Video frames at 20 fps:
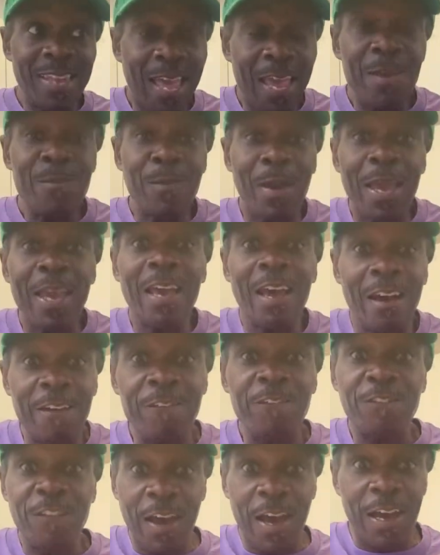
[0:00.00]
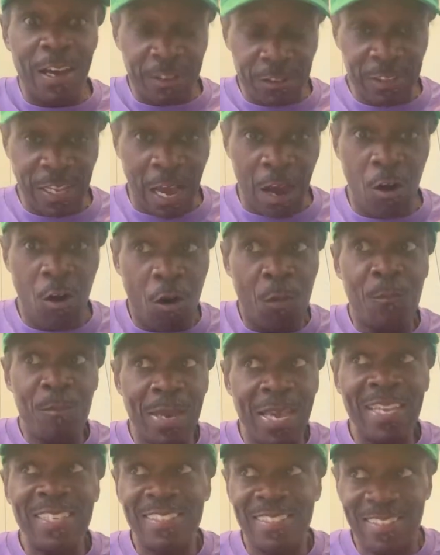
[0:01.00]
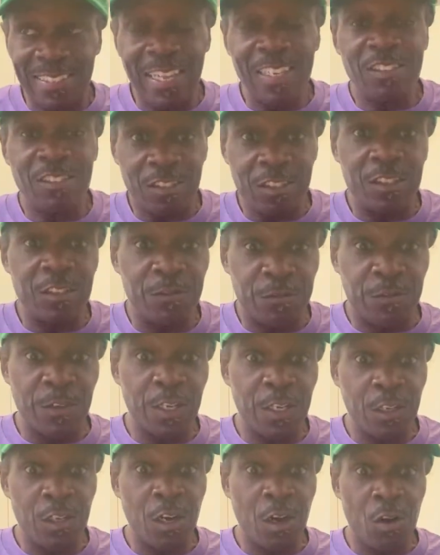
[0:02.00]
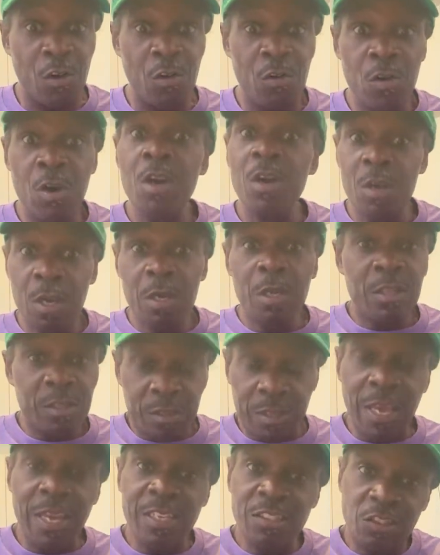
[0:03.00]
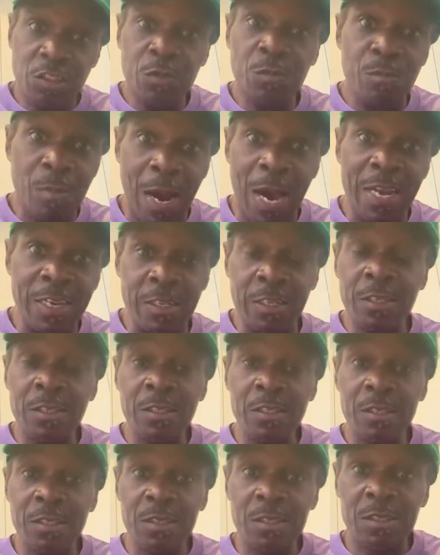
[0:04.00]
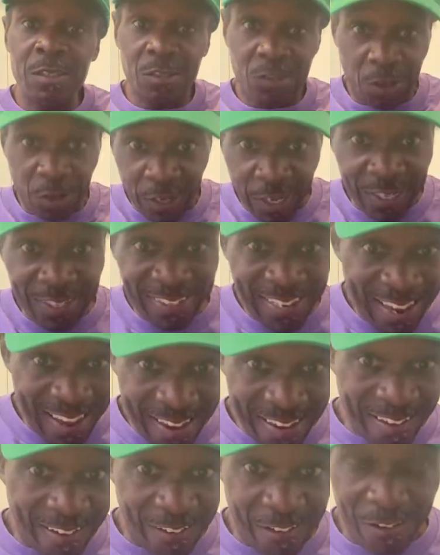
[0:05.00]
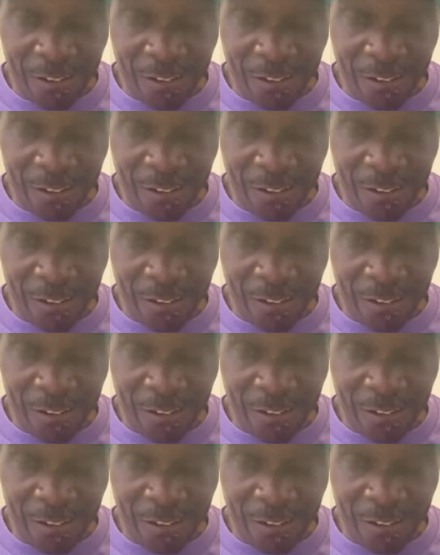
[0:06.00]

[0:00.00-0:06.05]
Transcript: they may have found out or made sense of the video, then she might have took it down.